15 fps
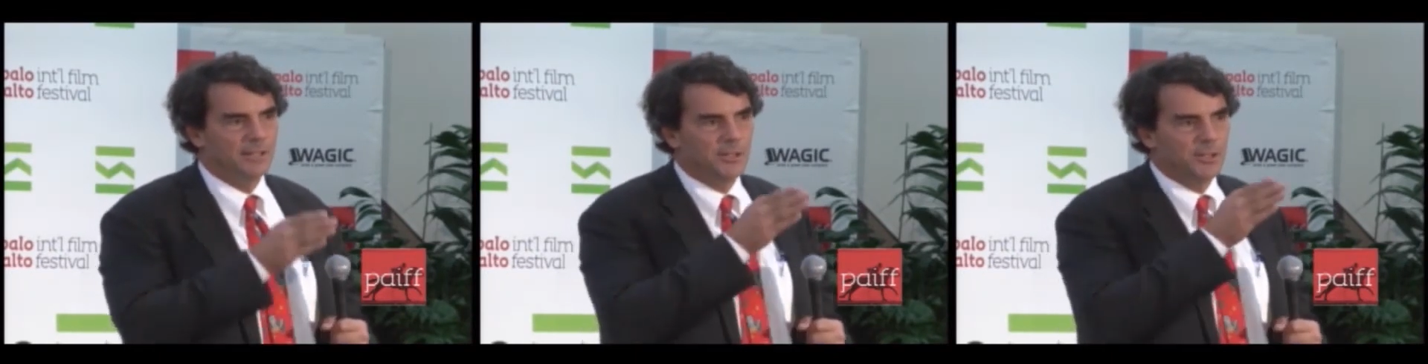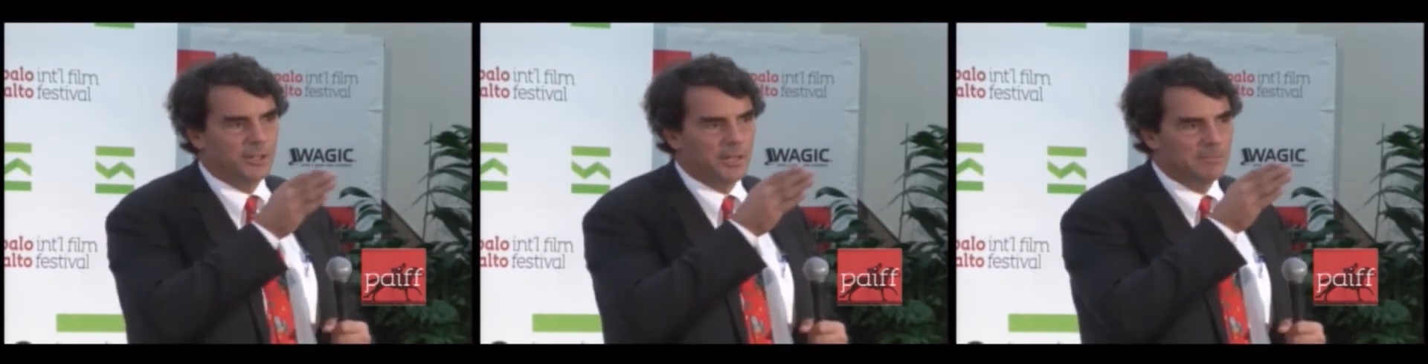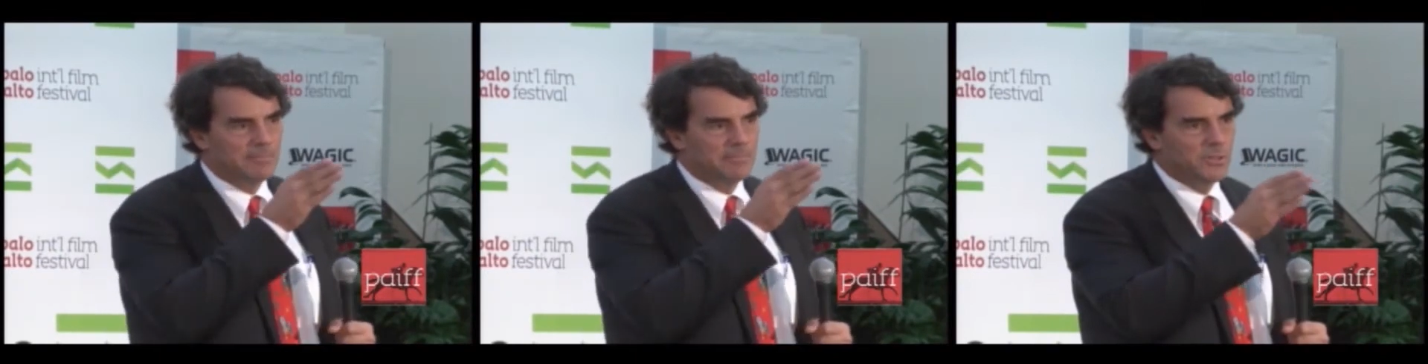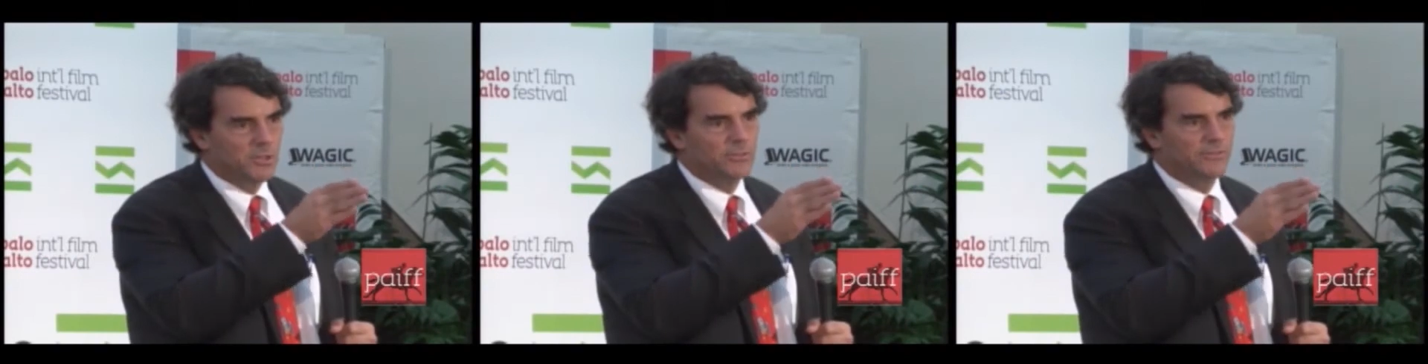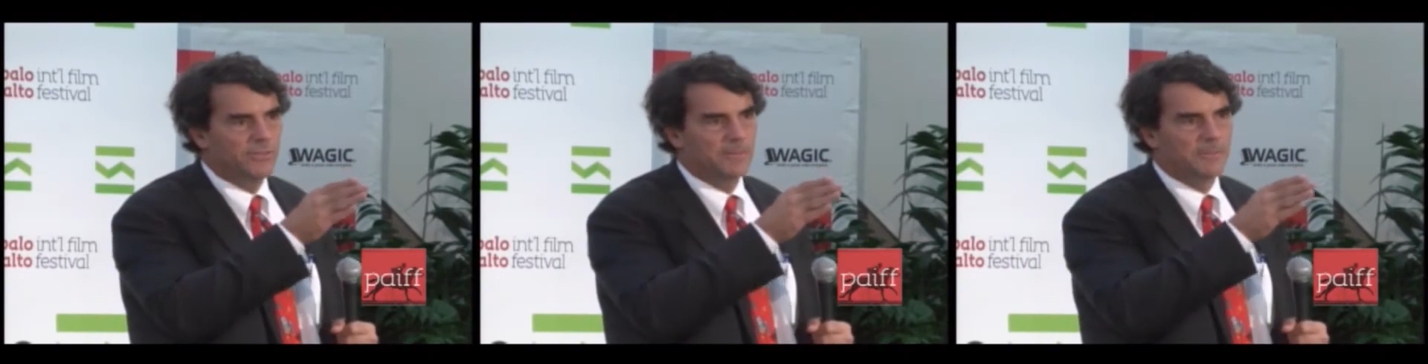You can
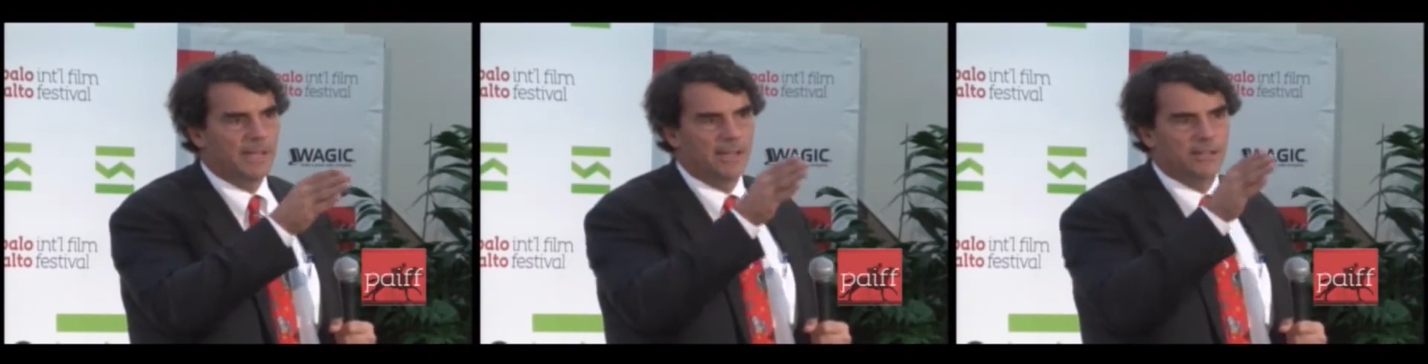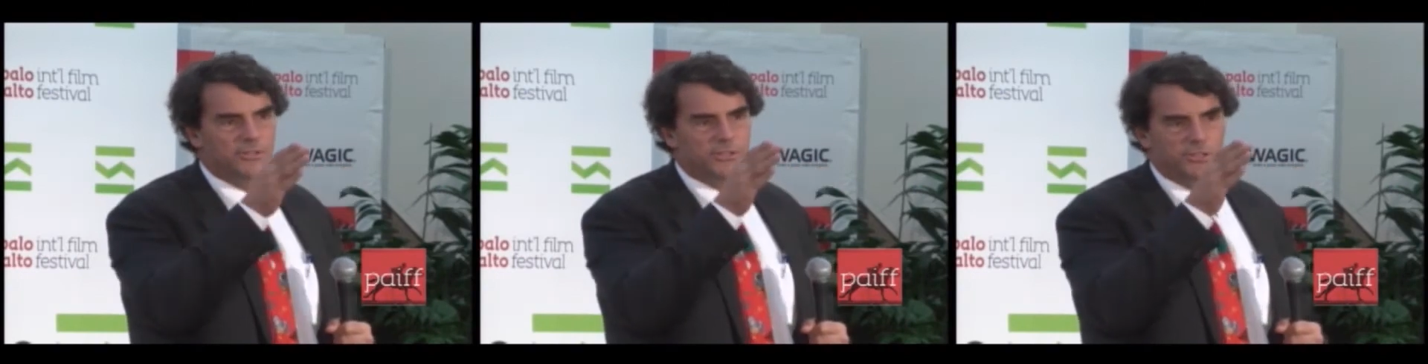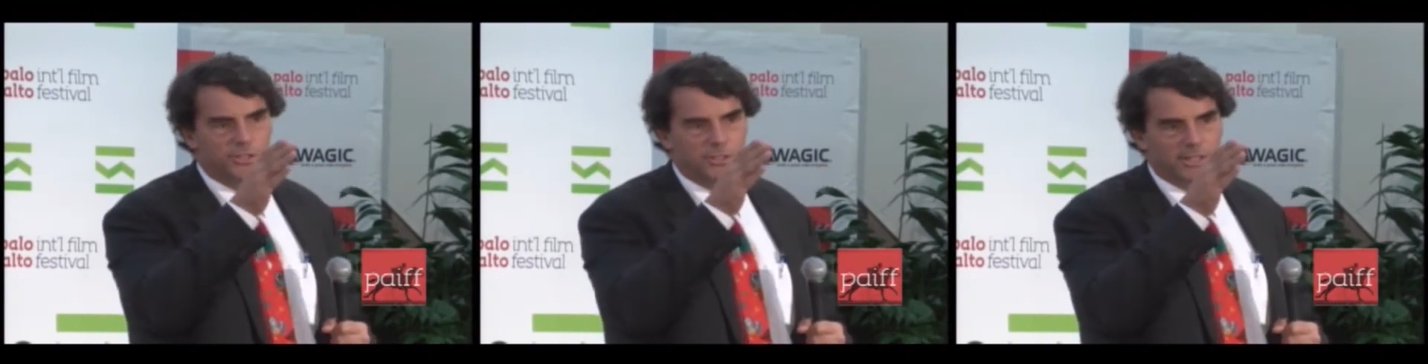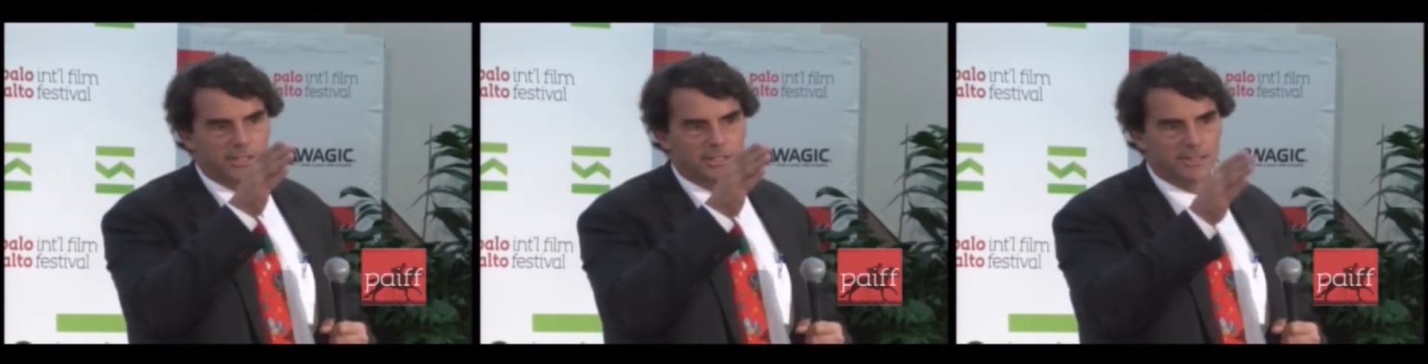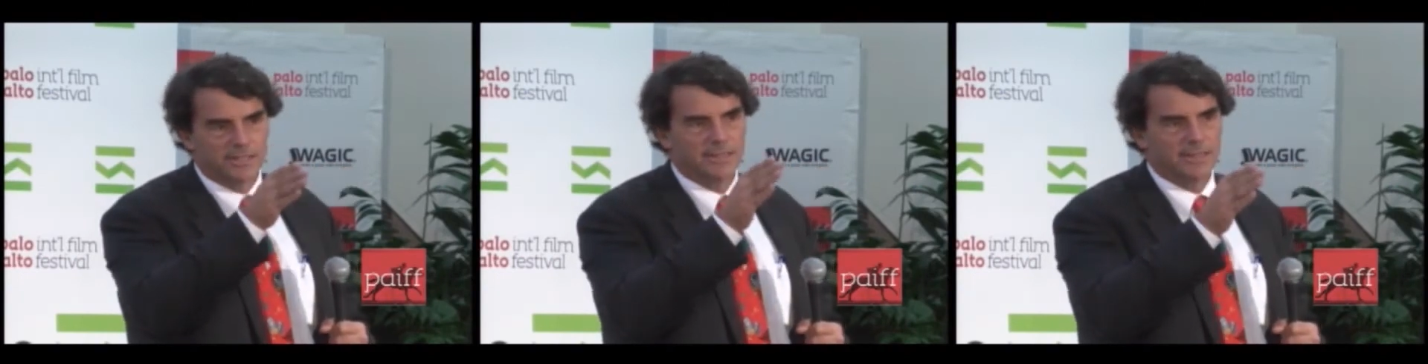move the mouse, you
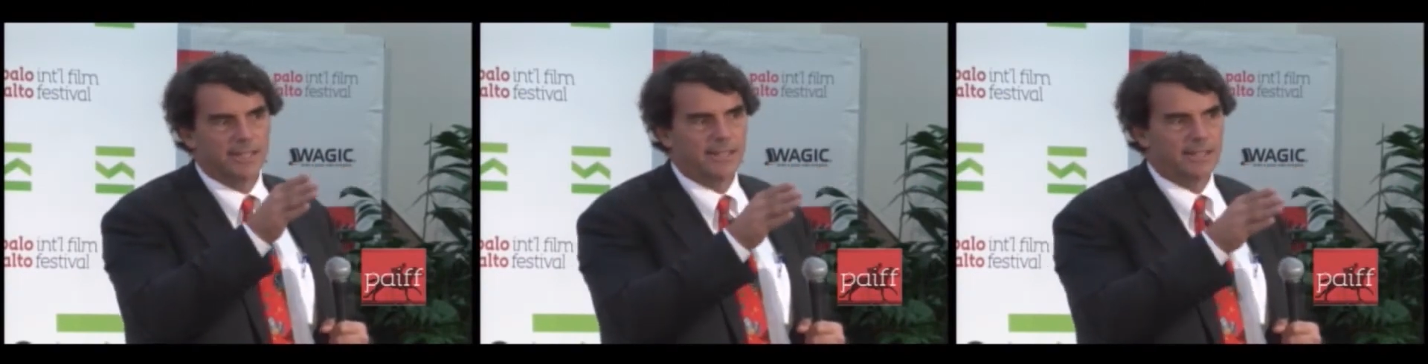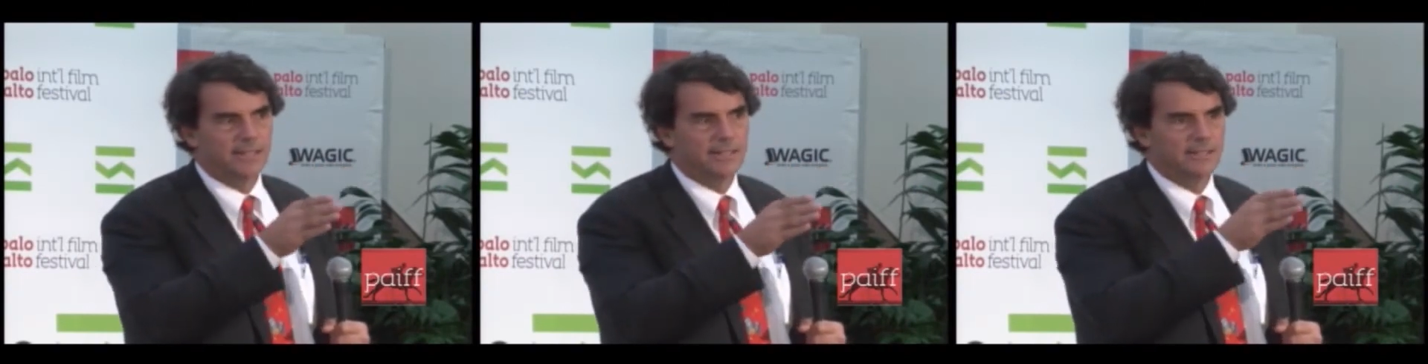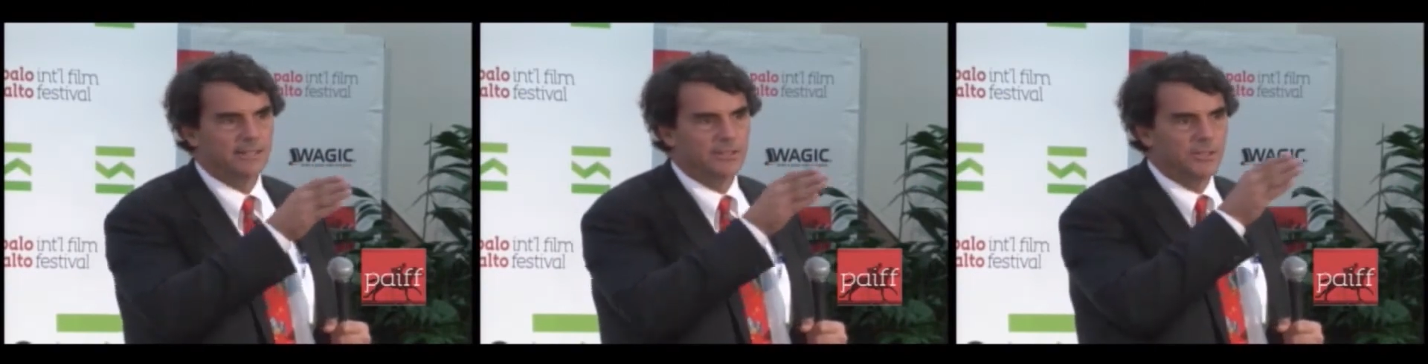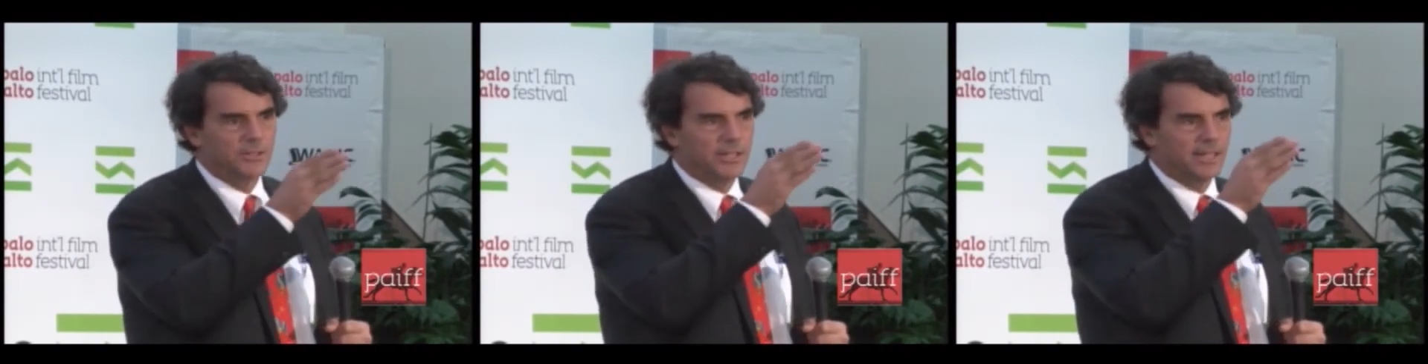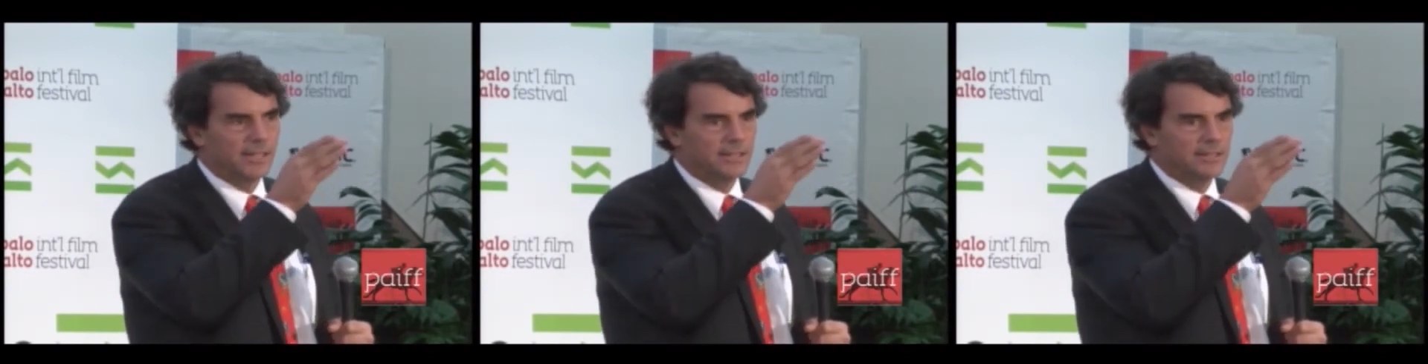can click, you
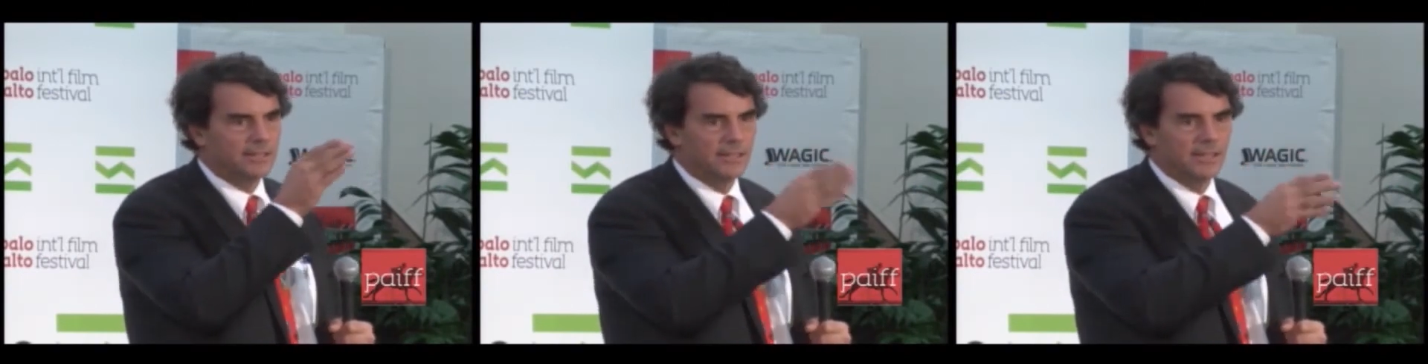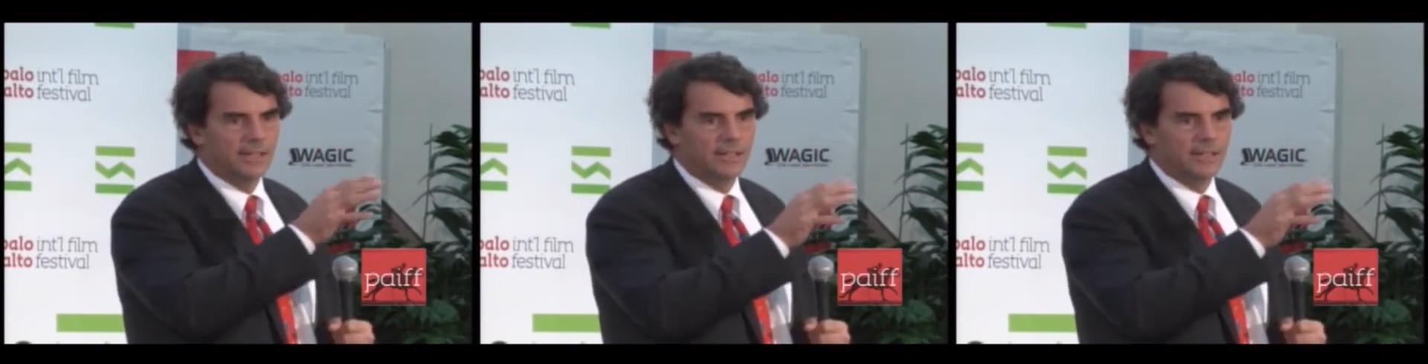can,